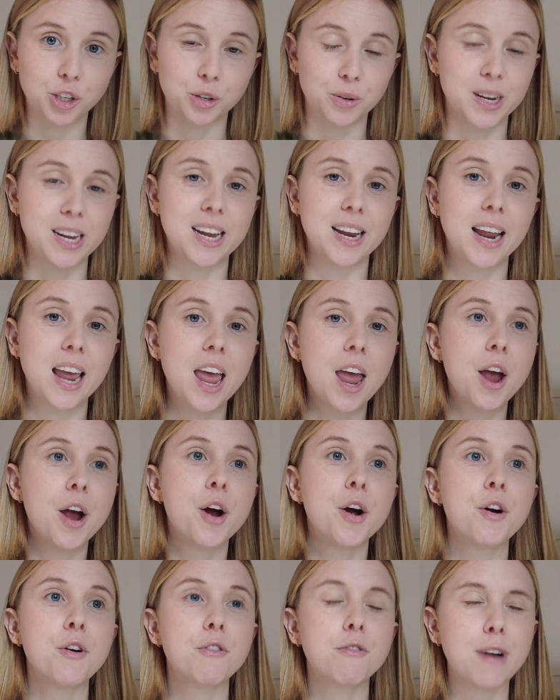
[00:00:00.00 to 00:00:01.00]
to it,
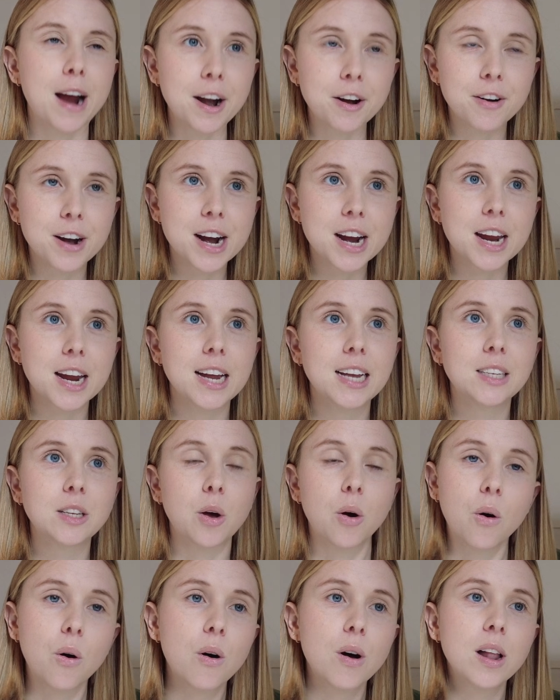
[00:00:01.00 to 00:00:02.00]
rhetoric
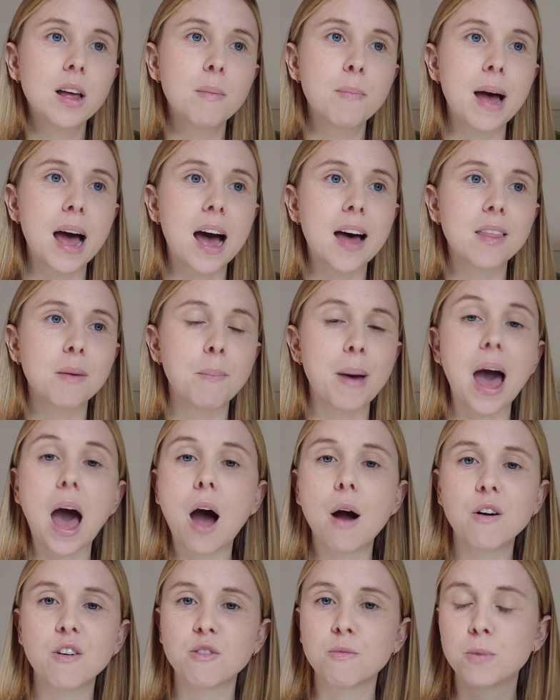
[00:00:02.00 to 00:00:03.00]
is all about the
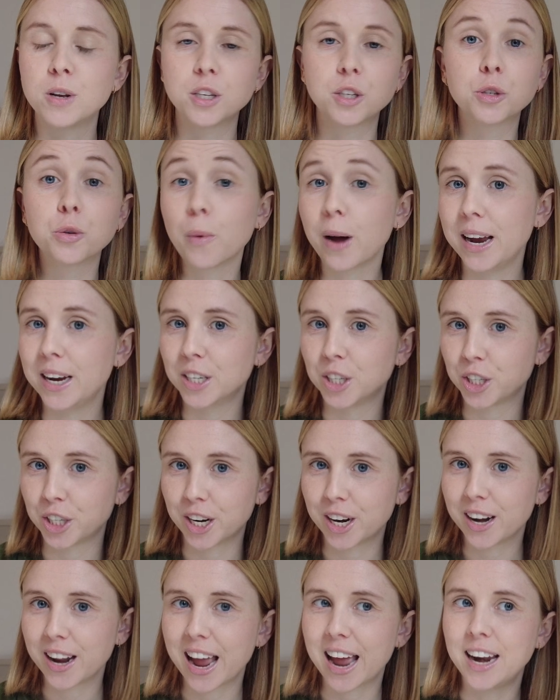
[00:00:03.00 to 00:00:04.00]
power of
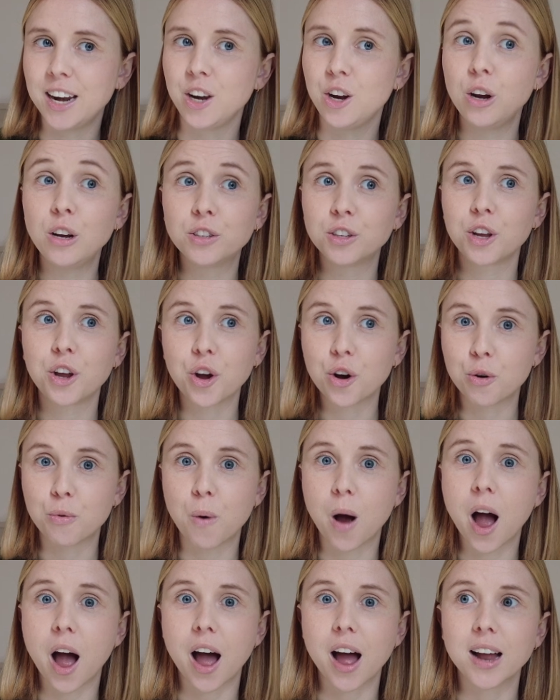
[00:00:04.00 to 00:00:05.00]
persuasion and using your
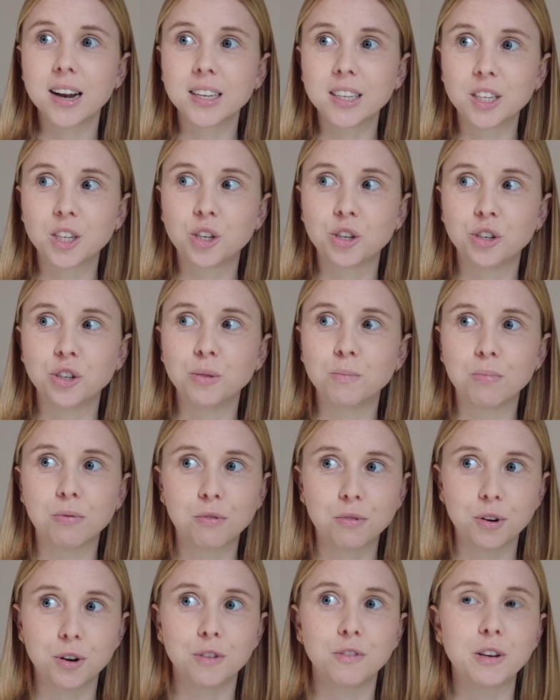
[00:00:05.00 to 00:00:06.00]
words to
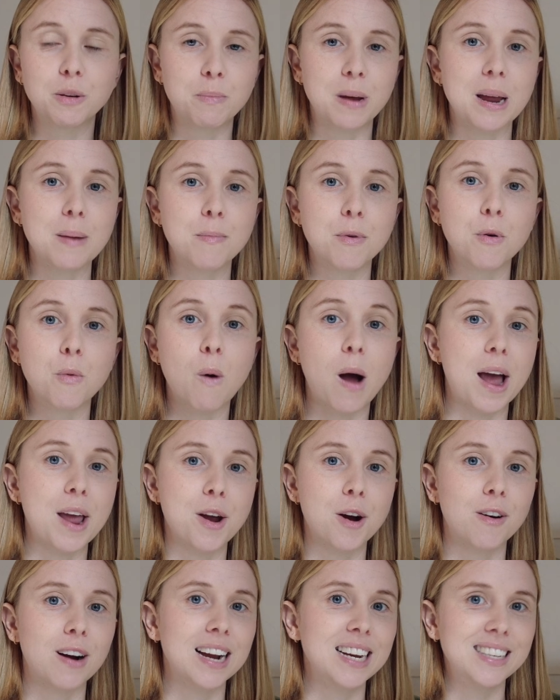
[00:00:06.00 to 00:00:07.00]
prove to people why
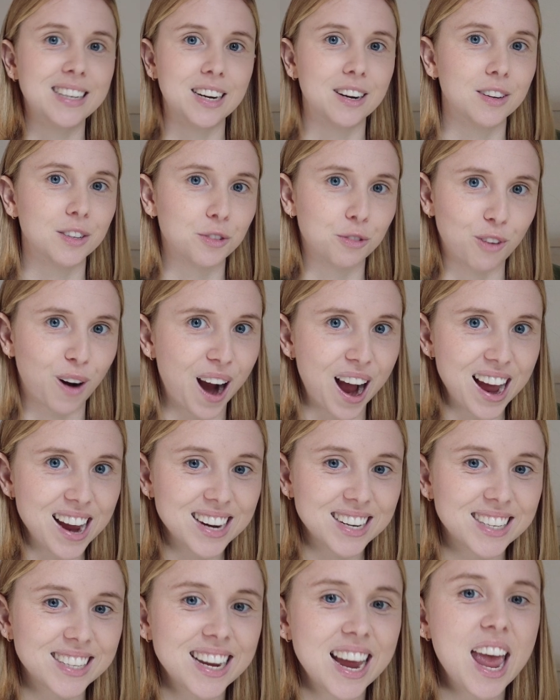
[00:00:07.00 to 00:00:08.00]
your idea is
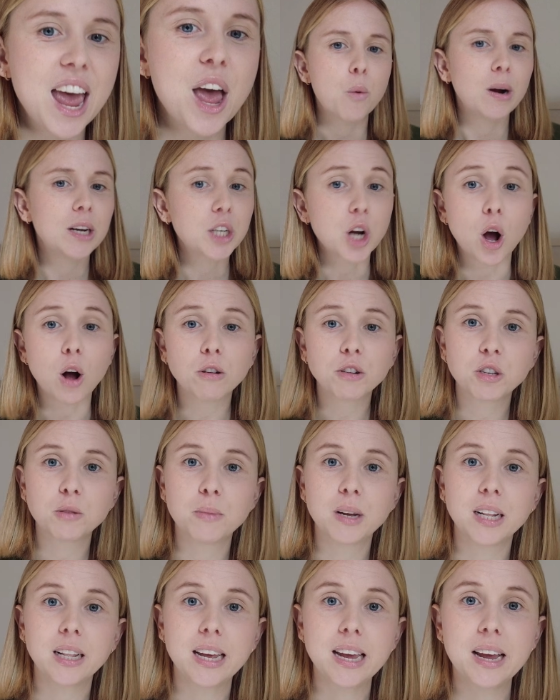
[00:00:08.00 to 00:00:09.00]
right, which
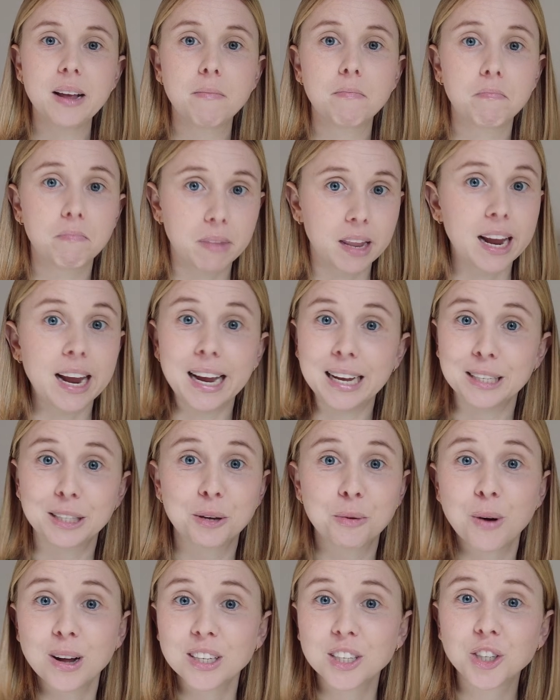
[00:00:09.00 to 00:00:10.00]
ultimately
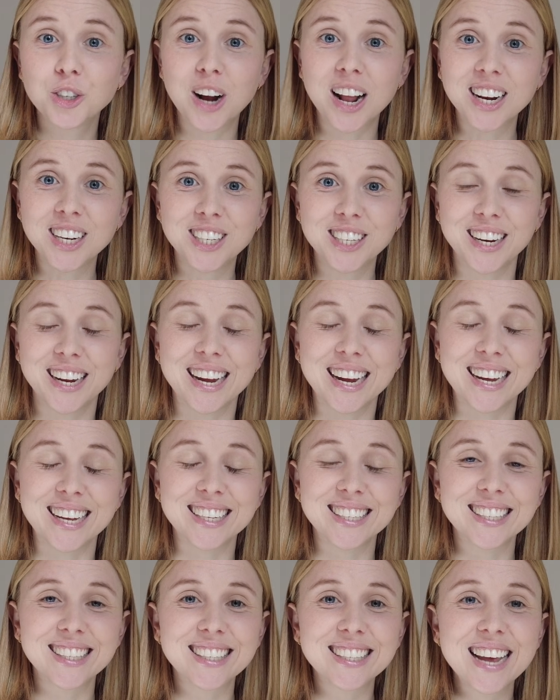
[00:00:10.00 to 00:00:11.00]
is what strategy
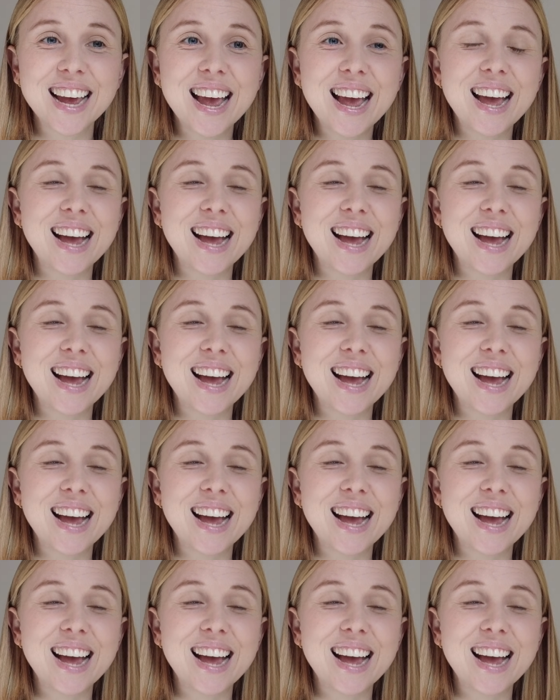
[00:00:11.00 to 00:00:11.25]
is.